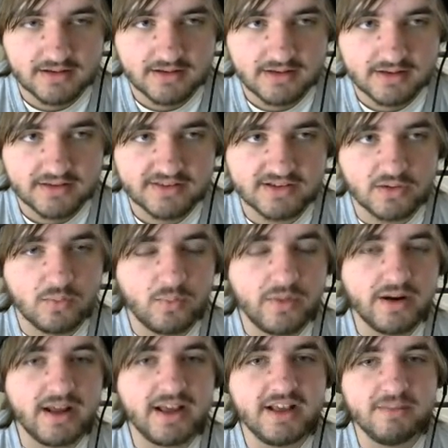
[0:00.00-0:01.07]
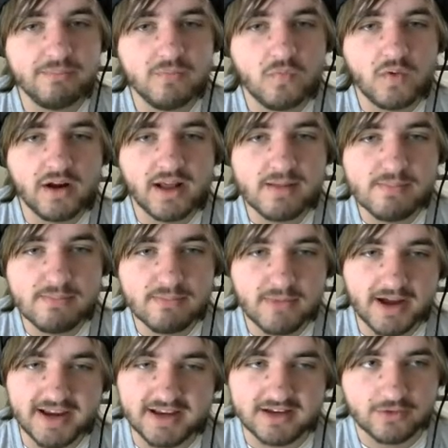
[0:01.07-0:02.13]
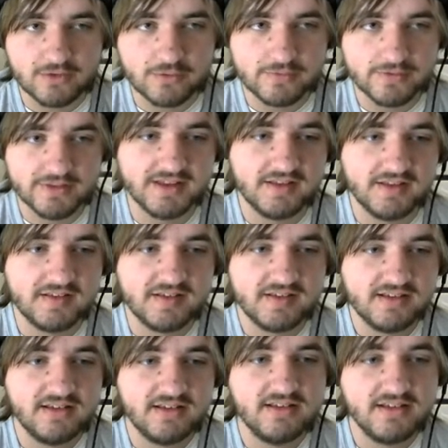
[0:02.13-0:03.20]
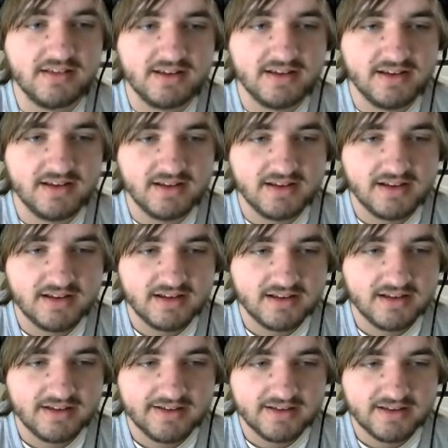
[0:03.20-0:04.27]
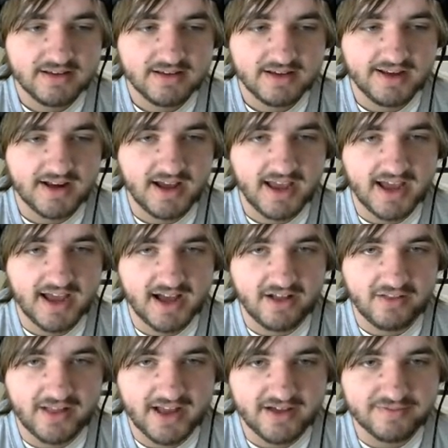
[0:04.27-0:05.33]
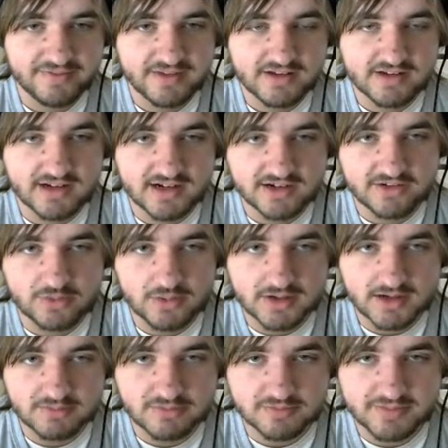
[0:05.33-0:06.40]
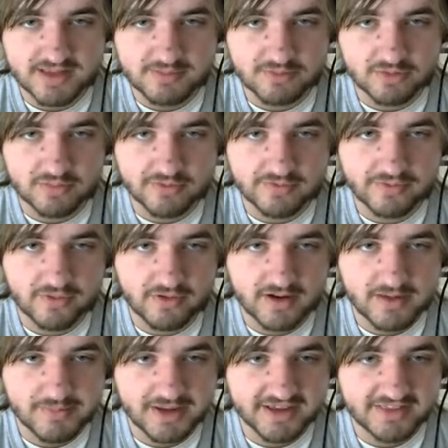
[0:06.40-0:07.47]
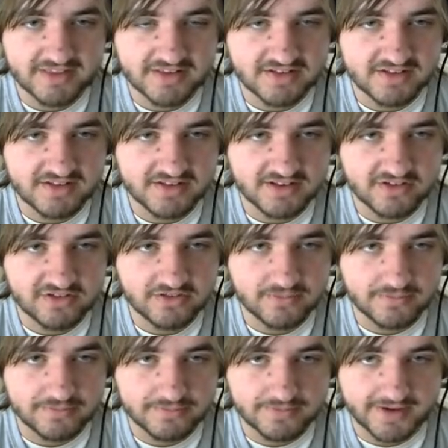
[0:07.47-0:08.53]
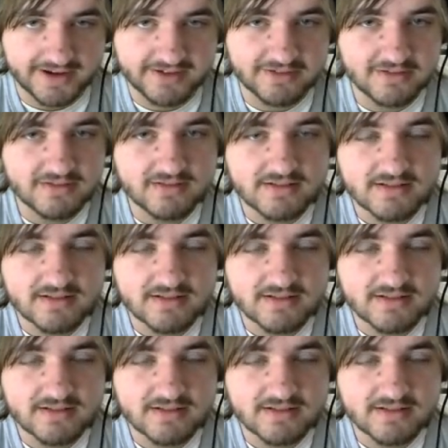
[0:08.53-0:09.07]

So what I might do for this, and I'll have to talk to a couple people before I make this decision final,